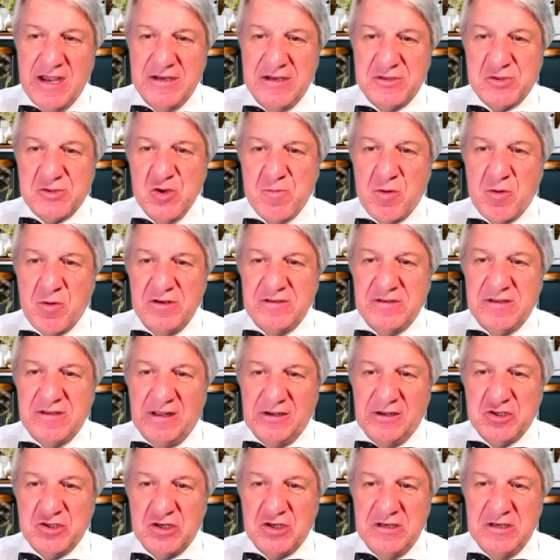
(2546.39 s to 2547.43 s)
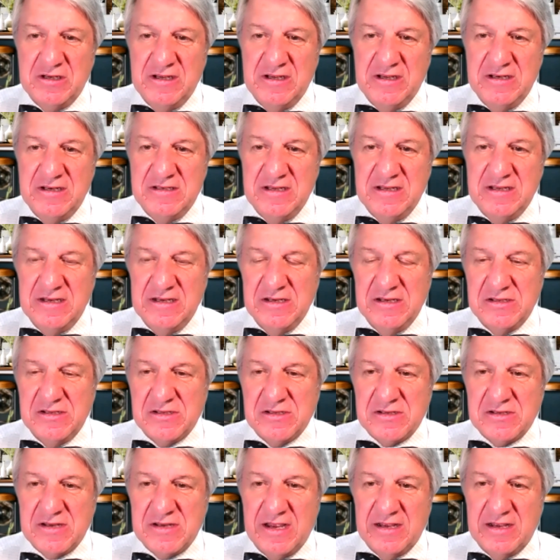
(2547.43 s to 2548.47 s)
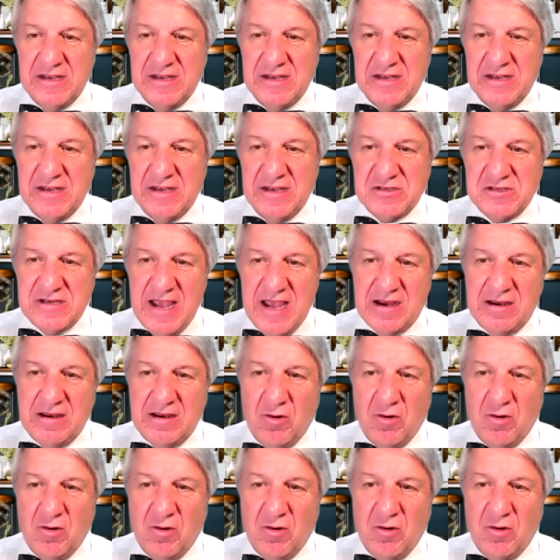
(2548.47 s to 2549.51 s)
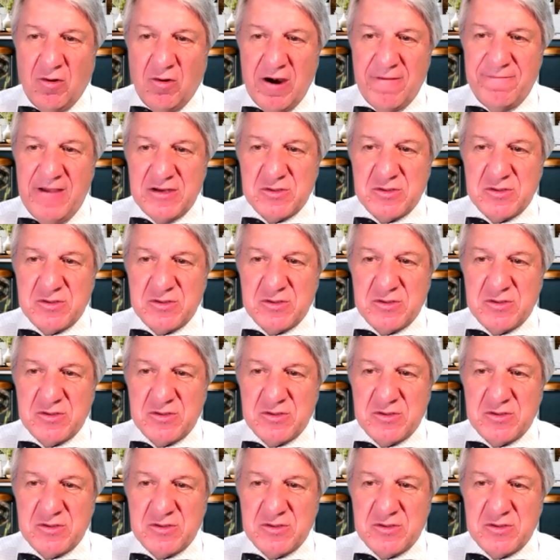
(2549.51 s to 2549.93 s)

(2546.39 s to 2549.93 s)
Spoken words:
super intelligent ETs as tech artifacts